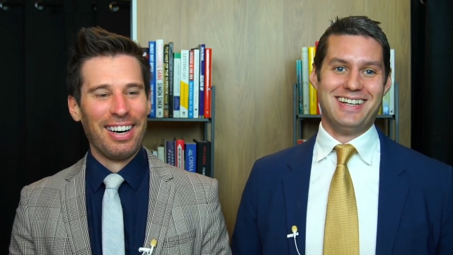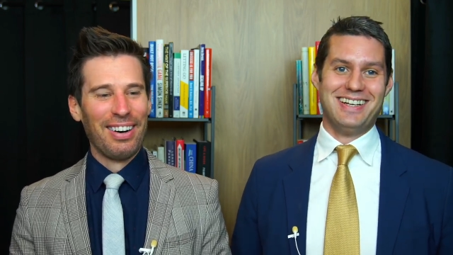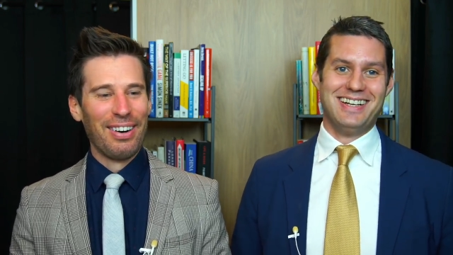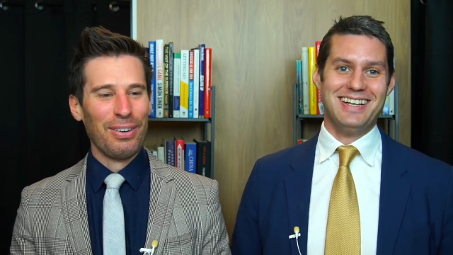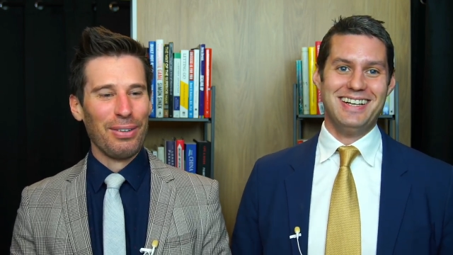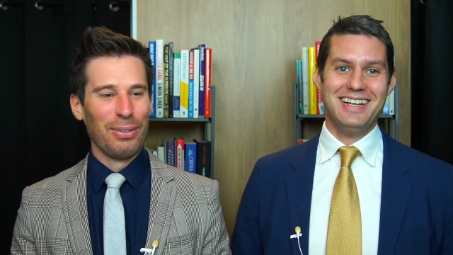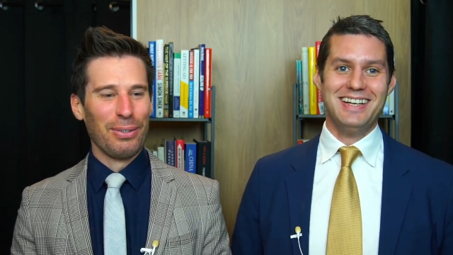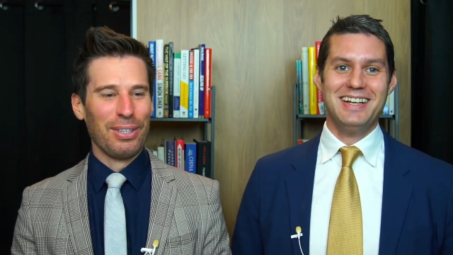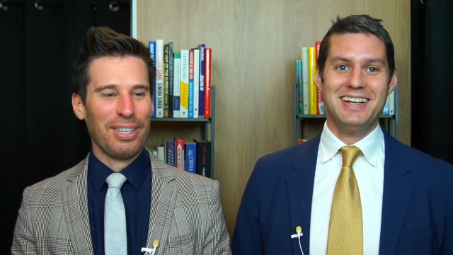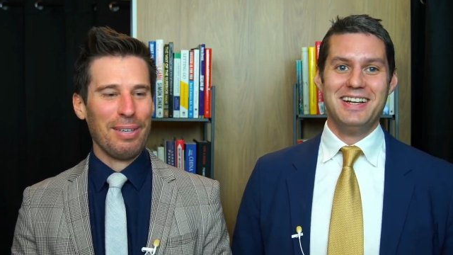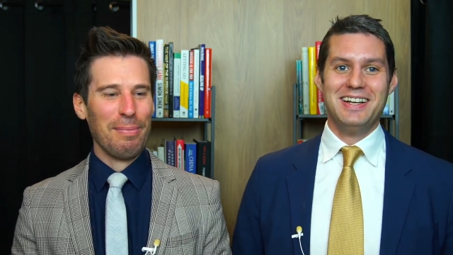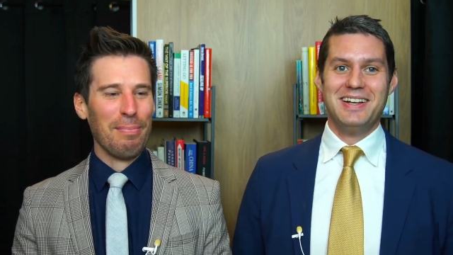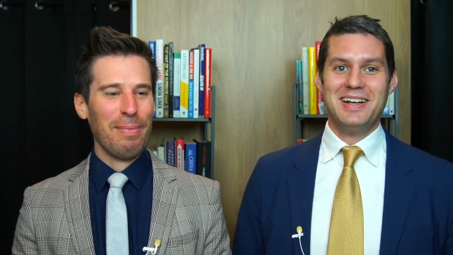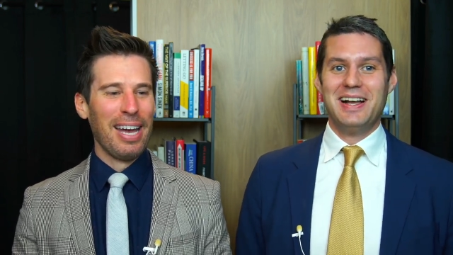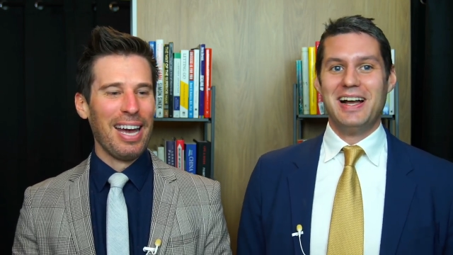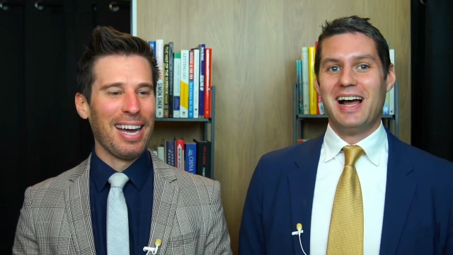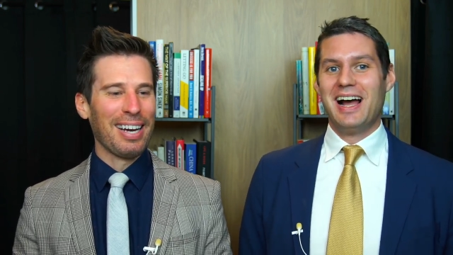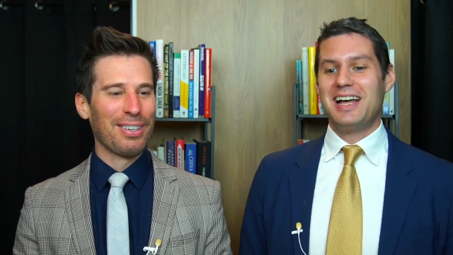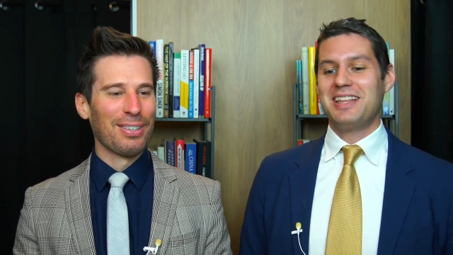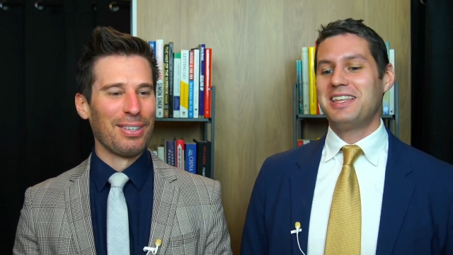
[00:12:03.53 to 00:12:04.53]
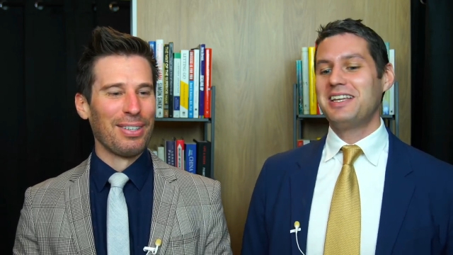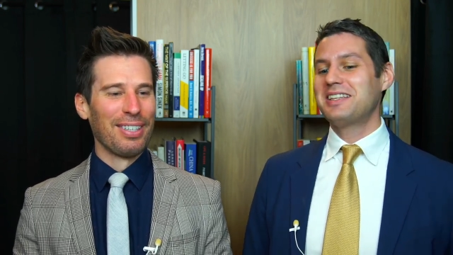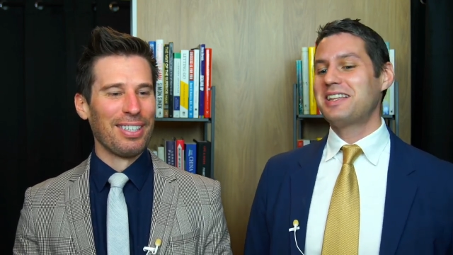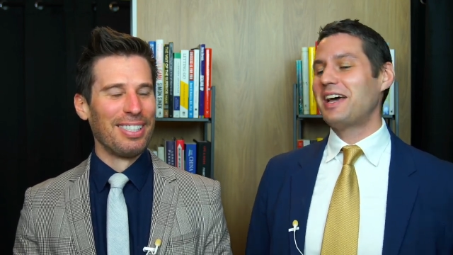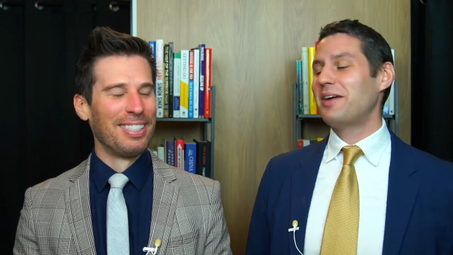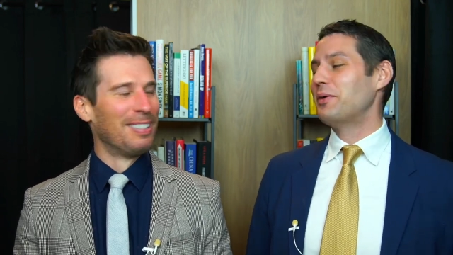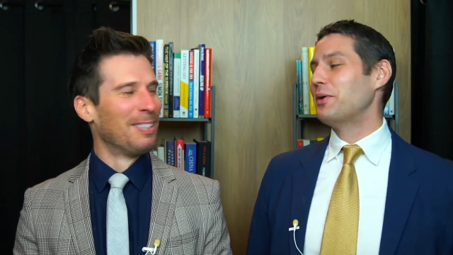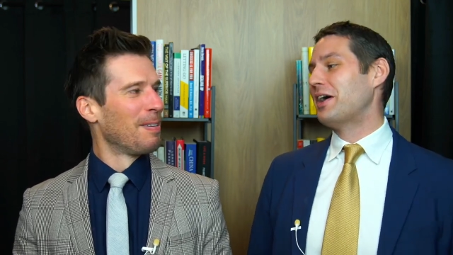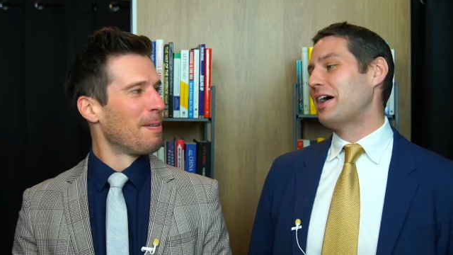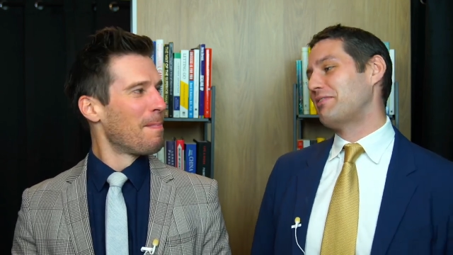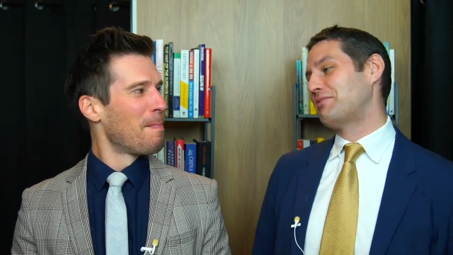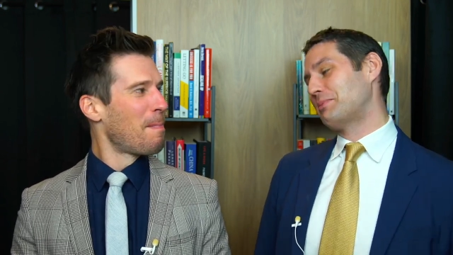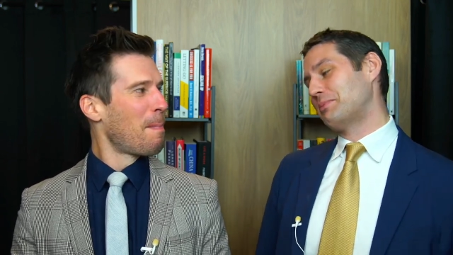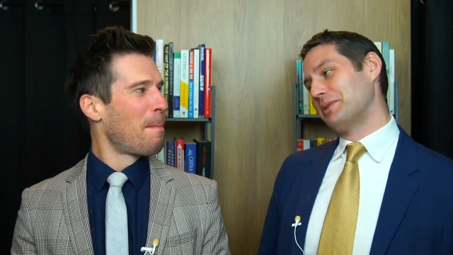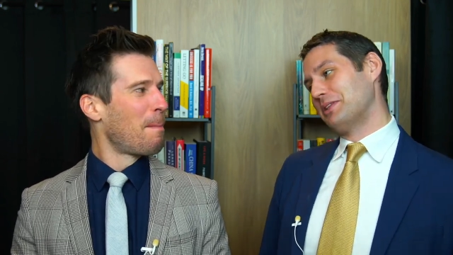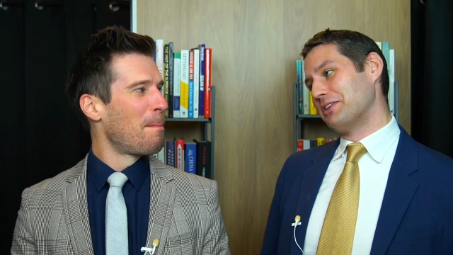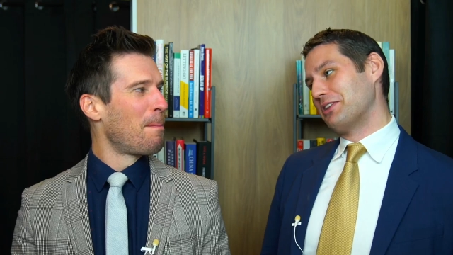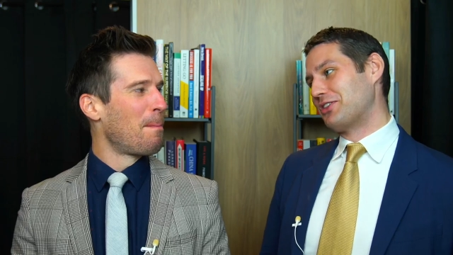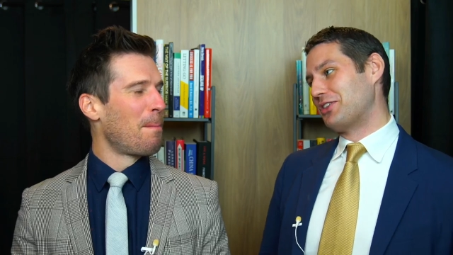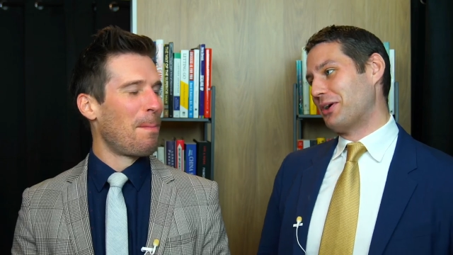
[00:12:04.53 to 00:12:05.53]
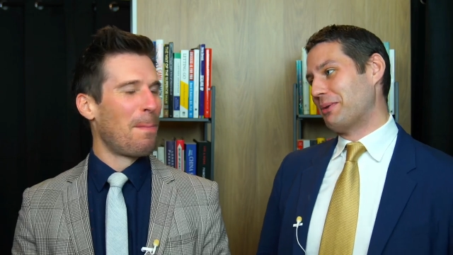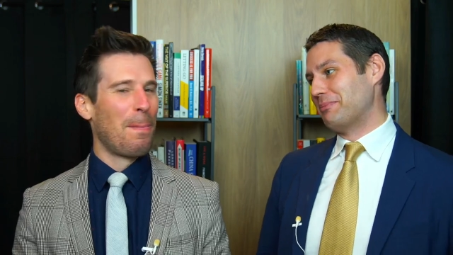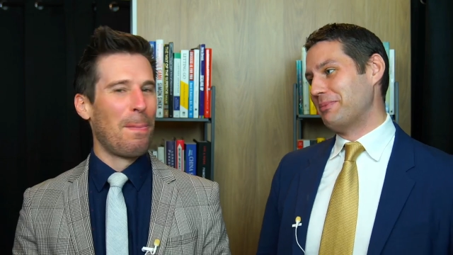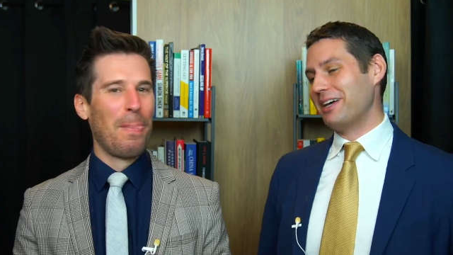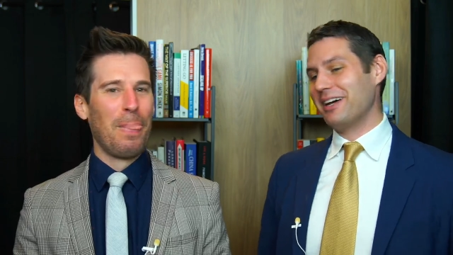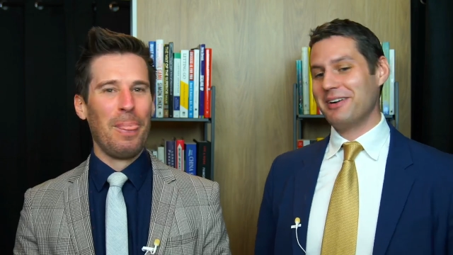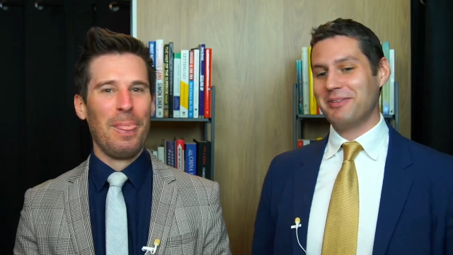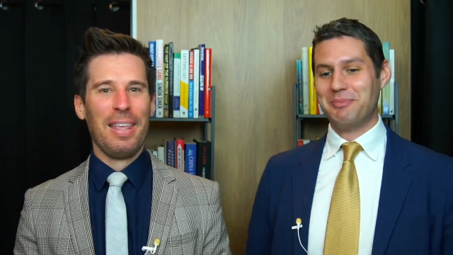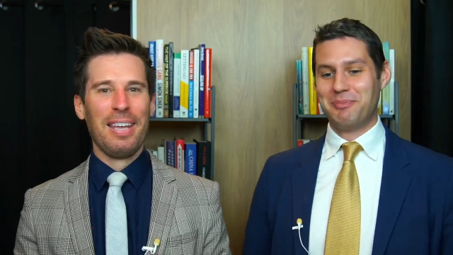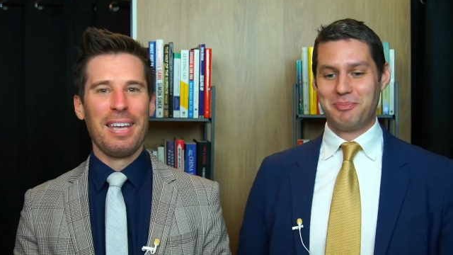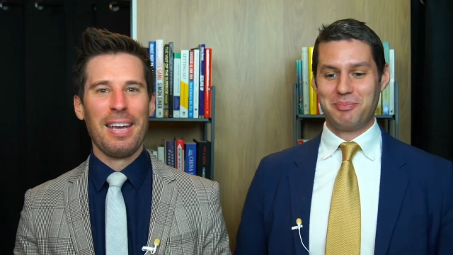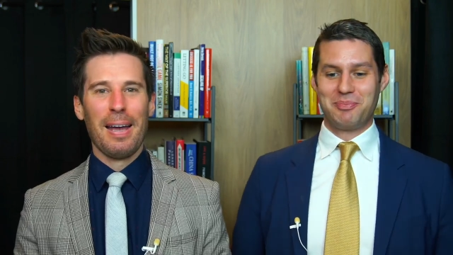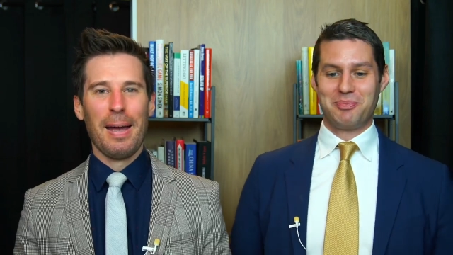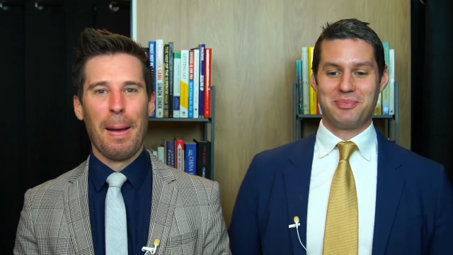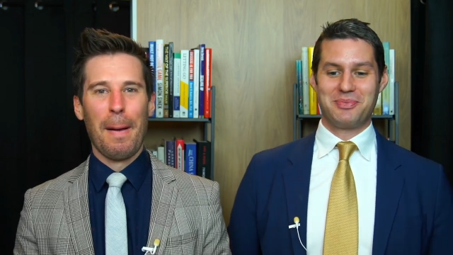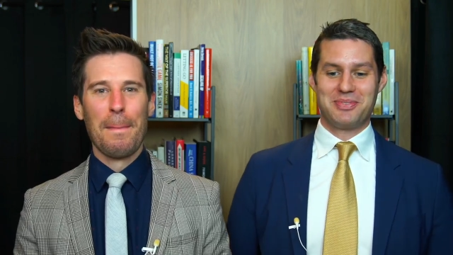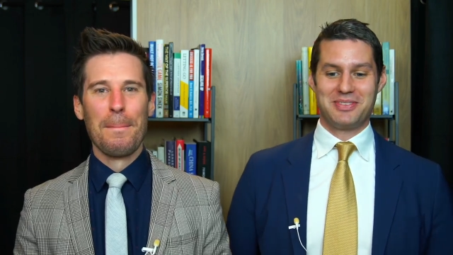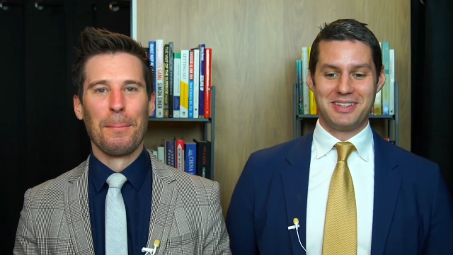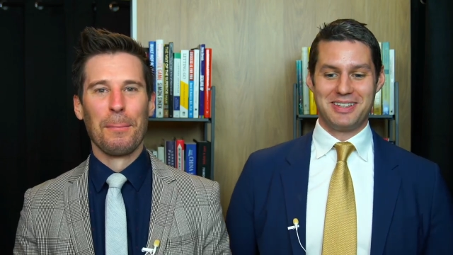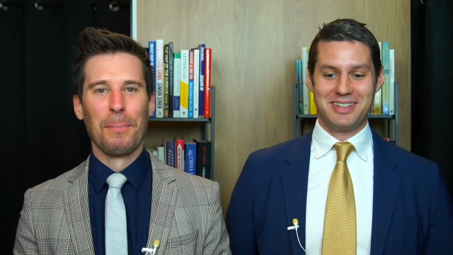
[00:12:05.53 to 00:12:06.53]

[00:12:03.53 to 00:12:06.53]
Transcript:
Speaker 1: Holy mackerel! I think that
Speaker 2: will have to be the thumbnail.
Speaker 1: Yeah.